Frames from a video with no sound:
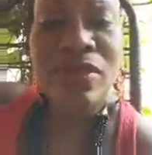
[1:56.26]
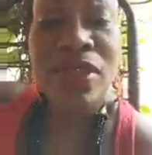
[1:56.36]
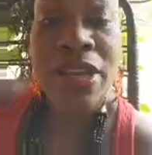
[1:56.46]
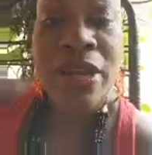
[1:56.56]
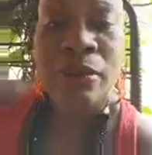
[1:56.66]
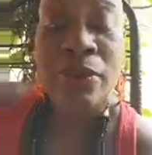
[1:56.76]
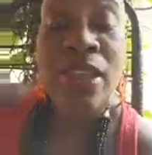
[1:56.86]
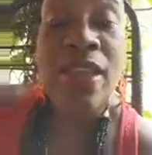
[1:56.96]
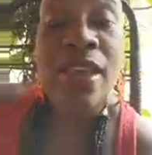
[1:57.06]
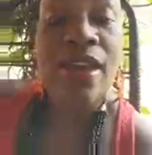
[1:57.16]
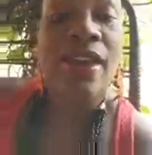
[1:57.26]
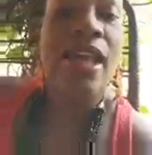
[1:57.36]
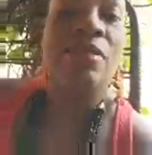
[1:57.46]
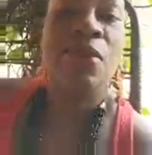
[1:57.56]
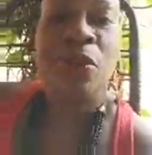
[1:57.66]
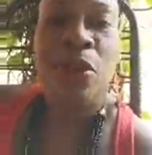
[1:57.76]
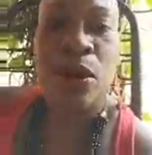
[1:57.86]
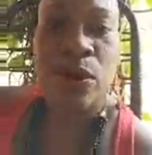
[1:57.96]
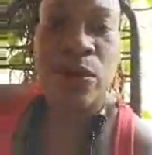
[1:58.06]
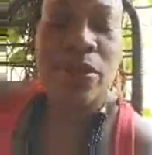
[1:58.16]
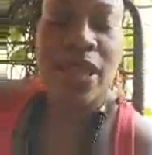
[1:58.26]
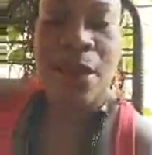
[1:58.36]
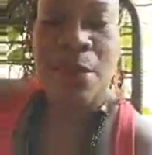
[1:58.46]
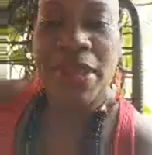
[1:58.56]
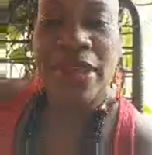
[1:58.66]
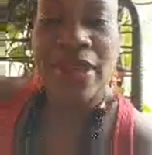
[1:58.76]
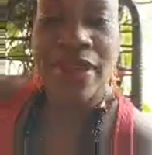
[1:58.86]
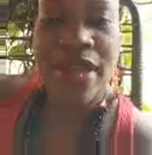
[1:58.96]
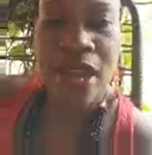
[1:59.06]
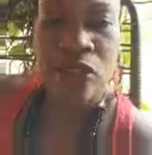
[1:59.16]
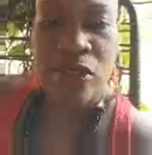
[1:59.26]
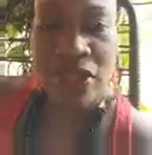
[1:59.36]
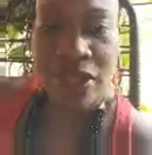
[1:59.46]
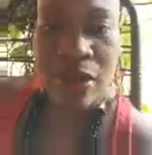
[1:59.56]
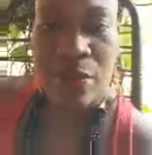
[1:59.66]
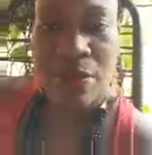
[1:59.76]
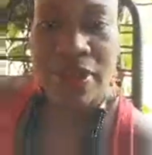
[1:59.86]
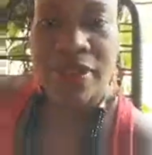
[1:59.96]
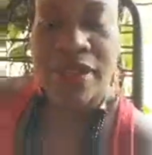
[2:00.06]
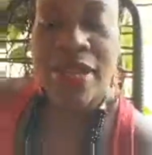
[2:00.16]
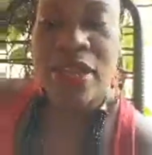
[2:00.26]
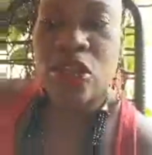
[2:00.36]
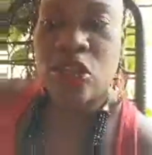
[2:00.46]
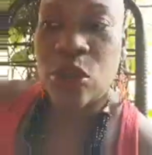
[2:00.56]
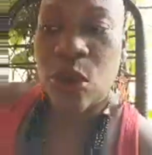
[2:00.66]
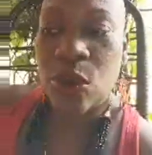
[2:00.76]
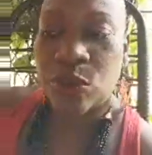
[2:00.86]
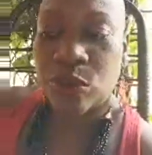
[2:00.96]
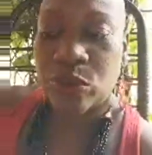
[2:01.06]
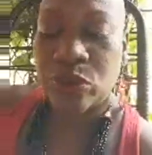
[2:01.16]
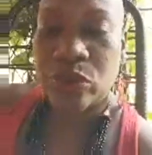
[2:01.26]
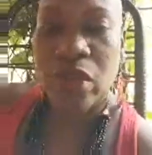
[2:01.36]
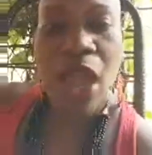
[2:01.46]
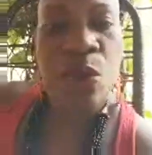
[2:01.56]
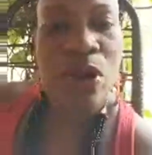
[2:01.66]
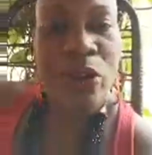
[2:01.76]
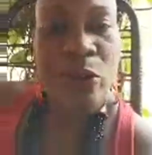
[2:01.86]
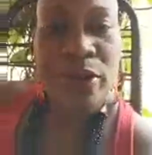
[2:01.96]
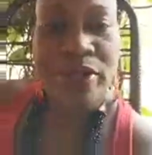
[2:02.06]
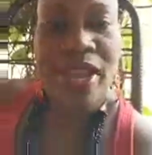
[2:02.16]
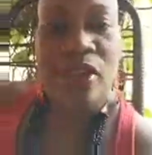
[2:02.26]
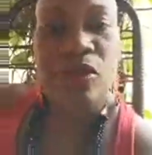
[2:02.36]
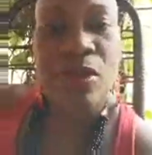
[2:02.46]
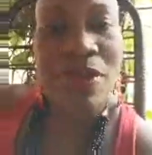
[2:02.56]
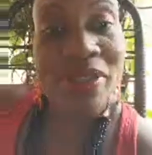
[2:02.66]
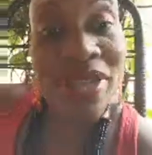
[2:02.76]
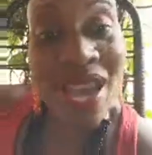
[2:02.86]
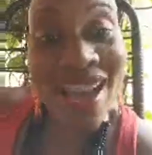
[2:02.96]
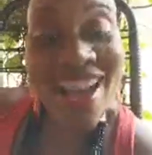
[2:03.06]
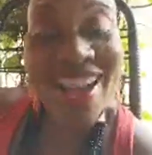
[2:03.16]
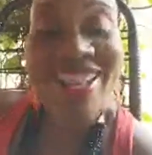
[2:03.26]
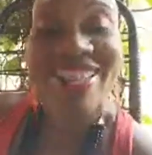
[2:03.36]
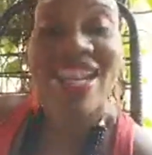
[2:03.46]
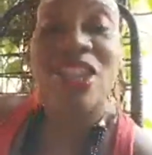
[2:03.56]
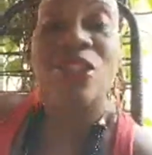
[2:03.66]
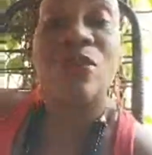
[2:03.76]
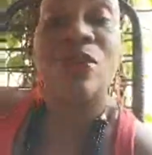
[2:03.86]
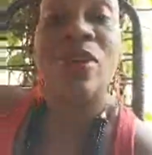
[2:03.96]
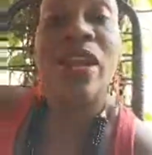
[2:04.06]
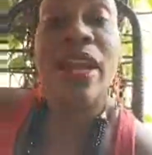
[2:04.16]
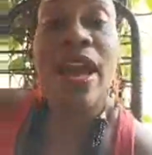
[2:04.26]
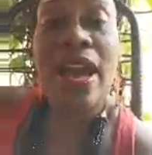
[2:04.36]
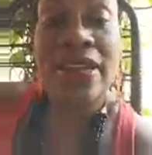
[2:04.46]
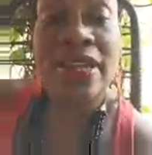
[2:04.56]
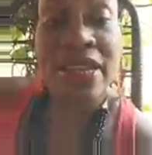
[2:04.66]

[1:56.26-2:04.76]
a lot of you know that I'm a tantric therapist. So I work doing tantric massage. I lead